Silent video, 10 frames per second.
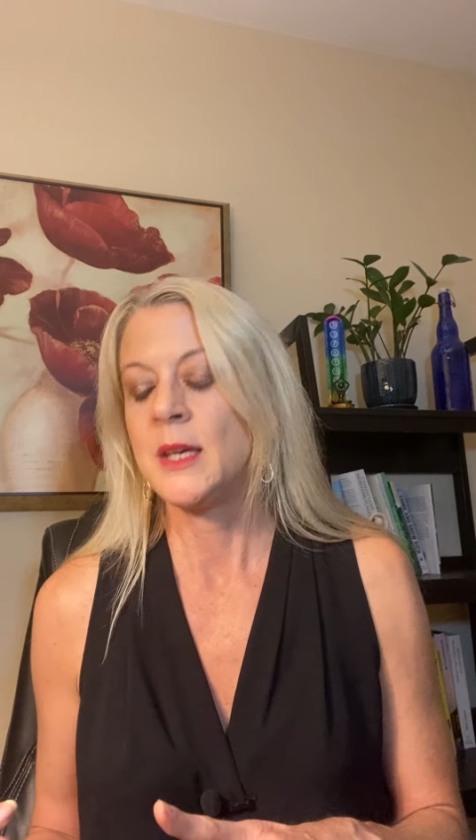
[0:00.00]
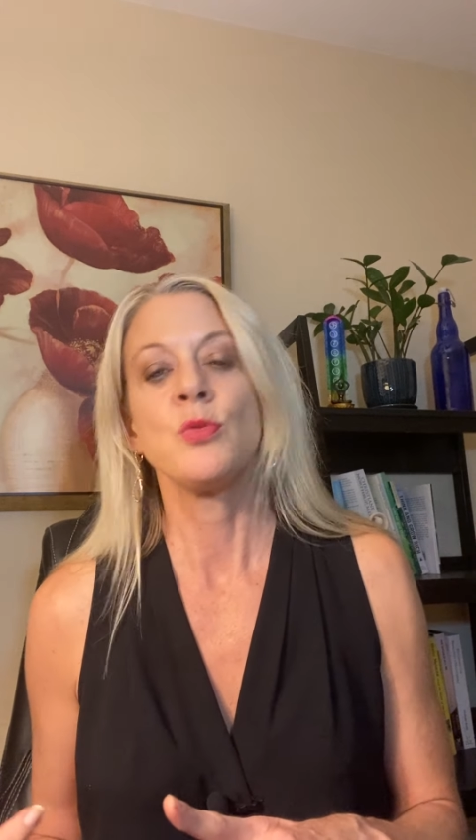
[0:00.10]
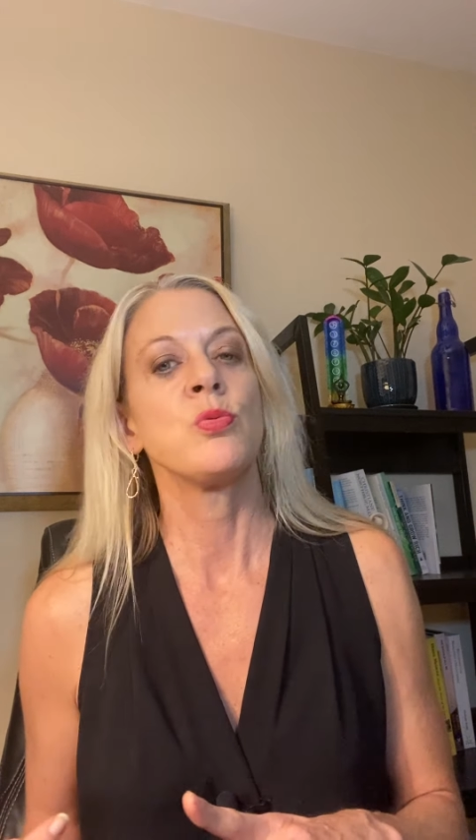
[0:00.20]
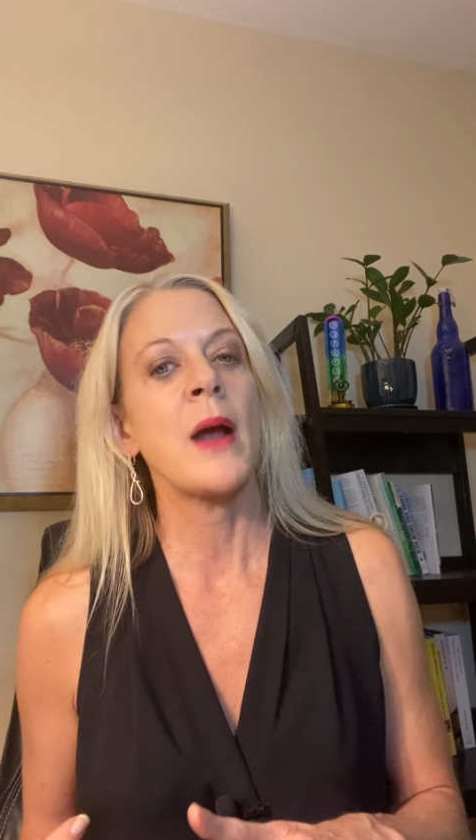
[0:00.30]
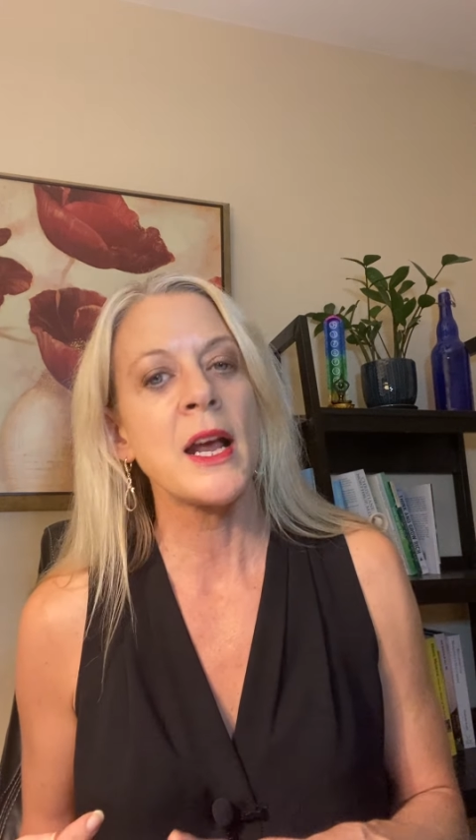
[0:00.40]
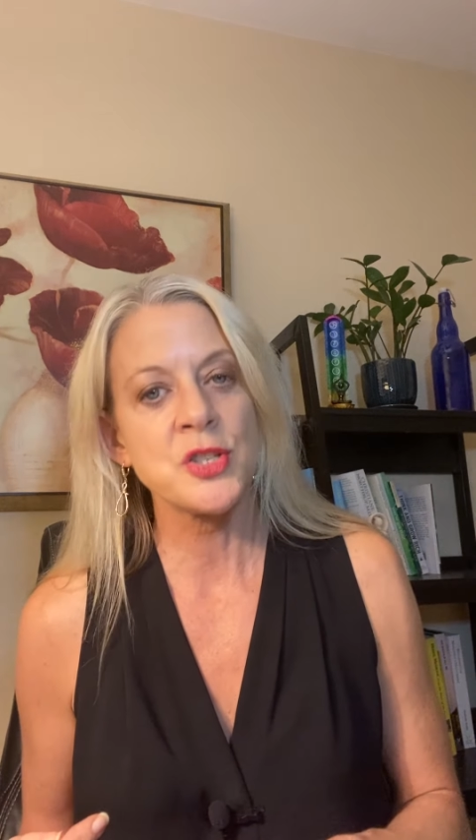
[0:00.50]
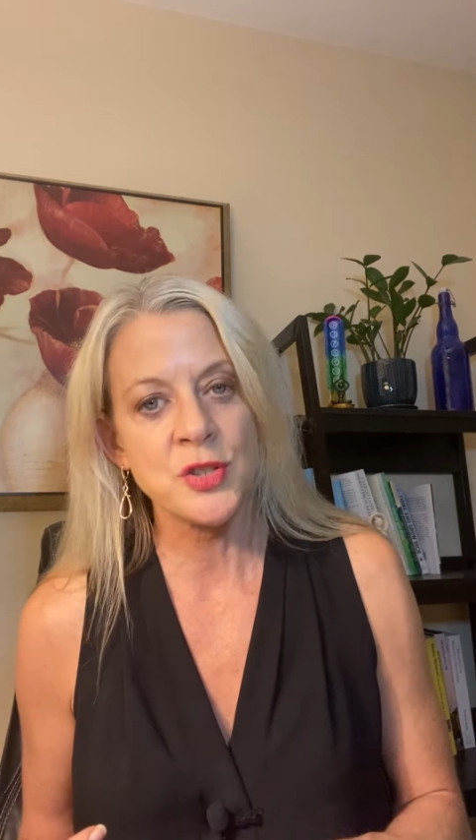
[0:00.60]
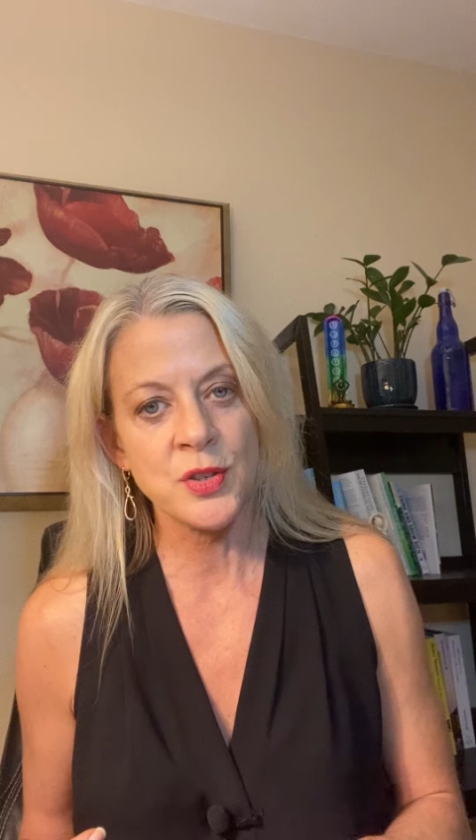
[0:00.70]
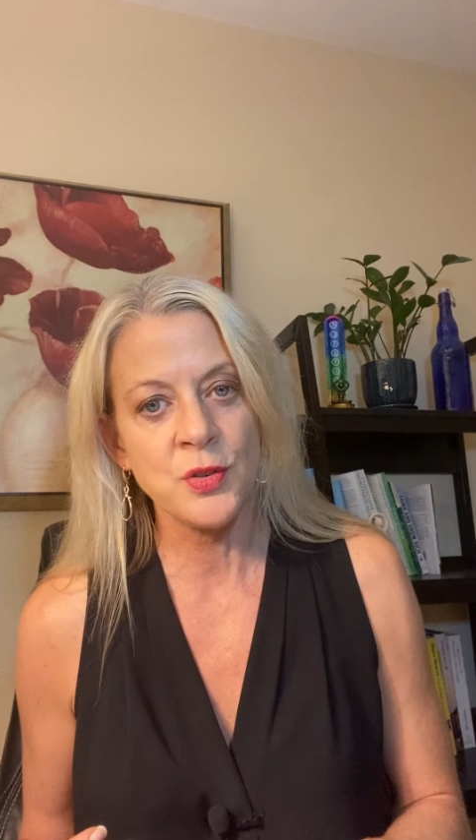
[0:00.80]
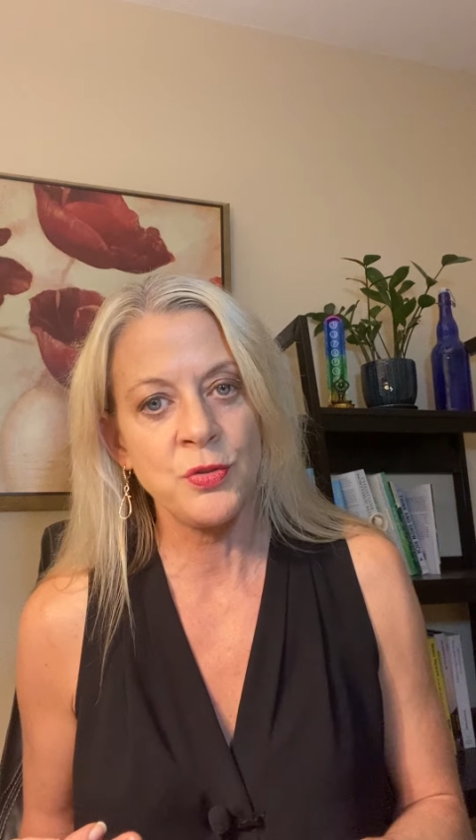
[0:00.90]

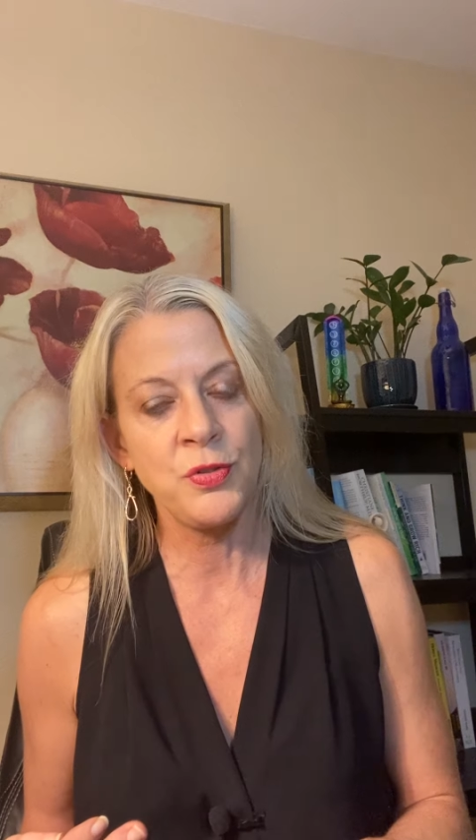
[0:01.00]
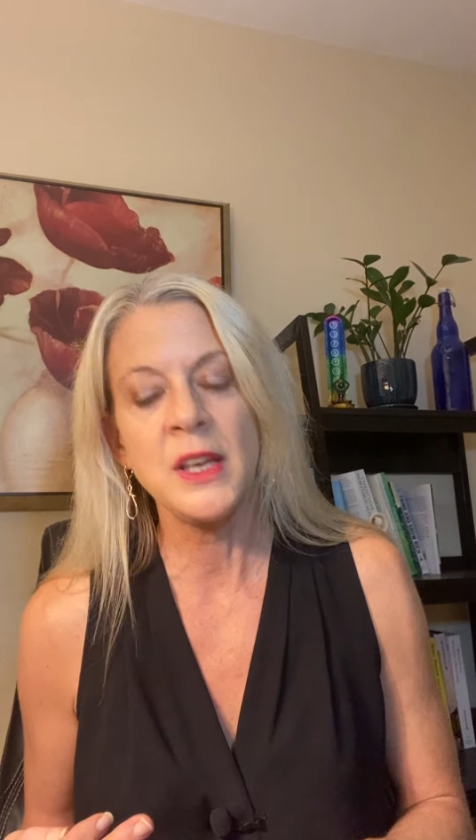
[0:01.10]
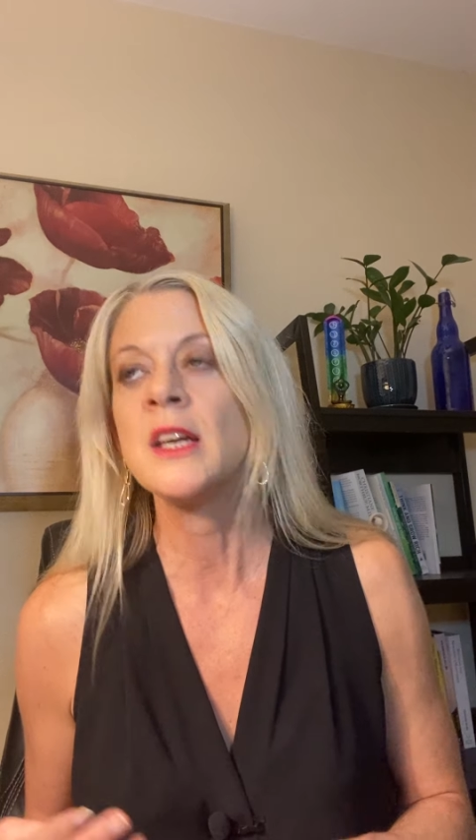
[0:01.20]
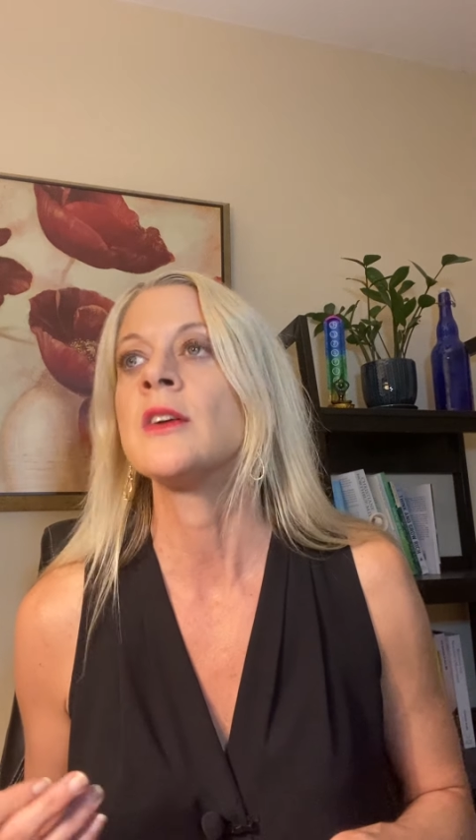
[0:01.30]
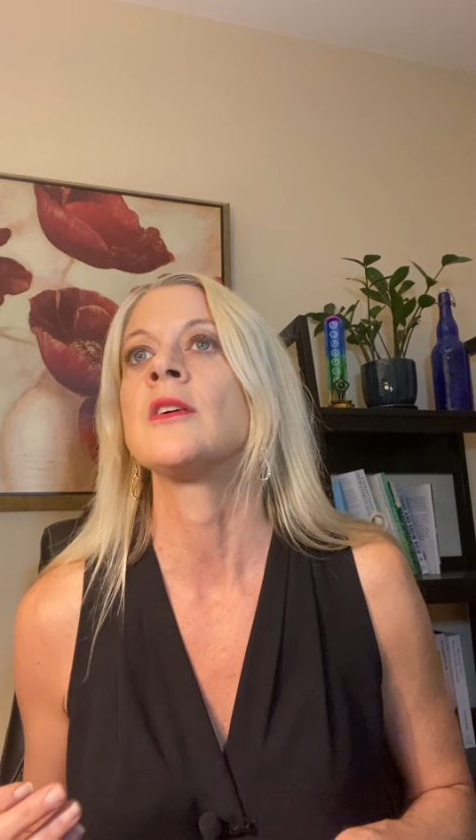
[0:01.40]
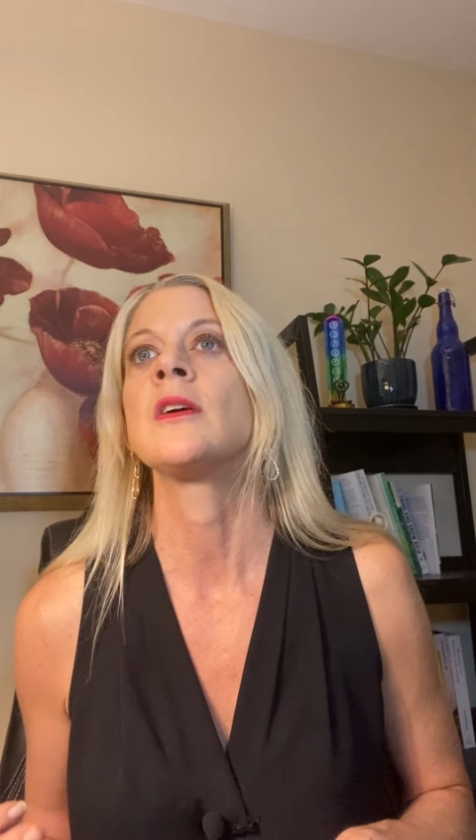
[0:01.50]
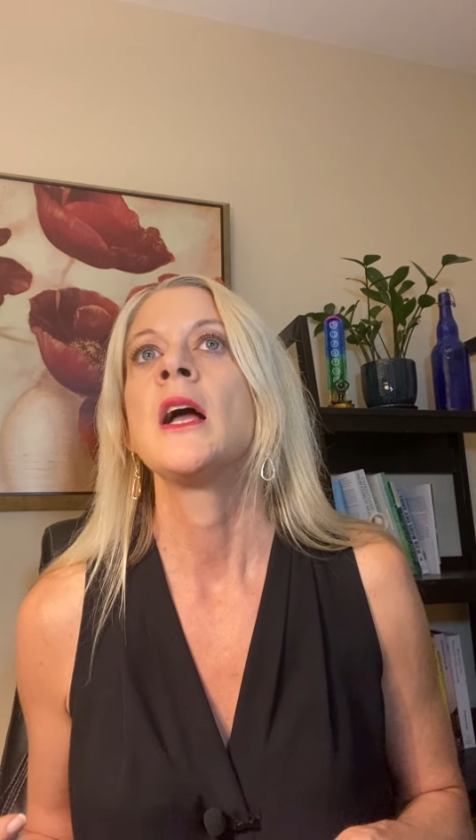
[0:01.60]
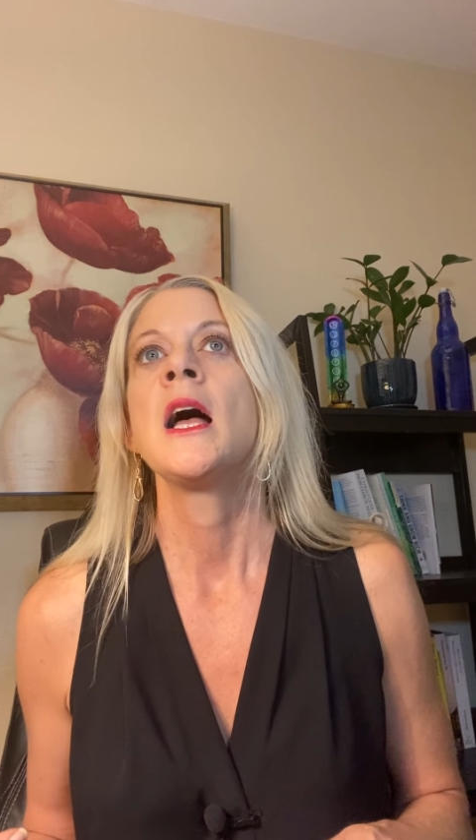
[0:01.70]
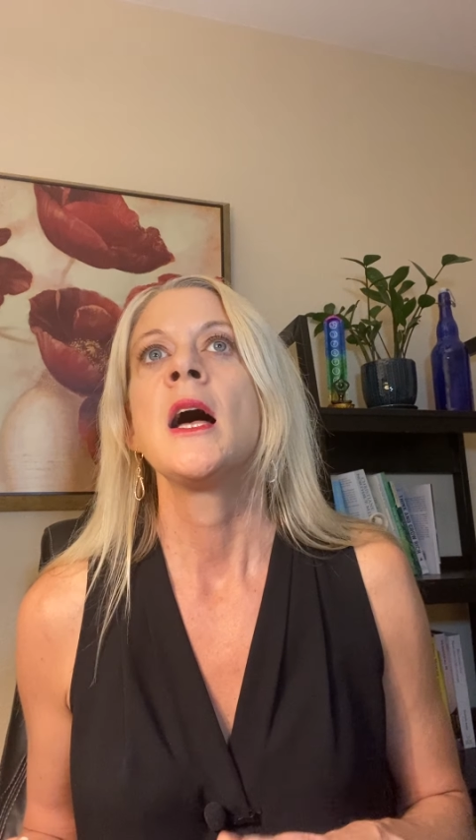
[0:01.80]
irrational fear,